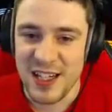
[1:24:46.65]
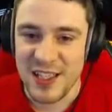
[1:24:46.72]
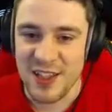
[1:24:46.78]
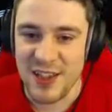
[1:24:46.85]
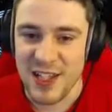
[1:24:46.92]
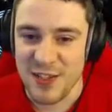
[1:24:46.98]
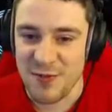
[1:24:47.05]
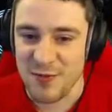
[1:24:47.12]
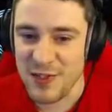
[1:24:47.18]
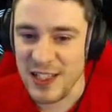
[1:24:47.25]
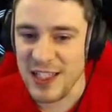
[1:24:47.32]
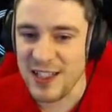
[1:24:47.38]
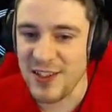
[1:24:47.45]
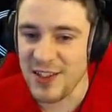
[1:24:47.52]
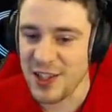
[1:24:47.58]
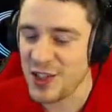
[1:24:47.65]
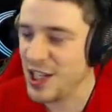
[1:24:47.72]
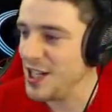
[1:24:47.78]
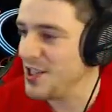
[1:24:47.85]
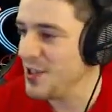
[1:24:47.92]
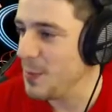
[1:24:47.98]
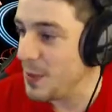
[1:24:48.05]
know, that's really going to
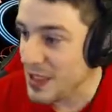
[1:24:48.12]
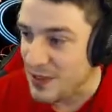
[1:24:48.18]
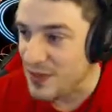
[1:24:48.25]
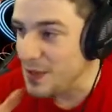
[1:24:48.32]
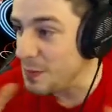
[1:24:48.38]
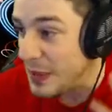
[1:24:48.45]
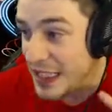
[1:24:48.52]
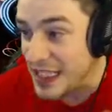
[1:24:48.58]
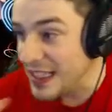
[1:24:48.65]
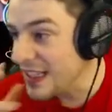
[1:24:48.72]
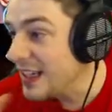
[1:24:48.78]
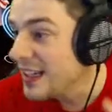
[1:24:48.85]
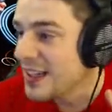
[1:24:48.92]
change the PvP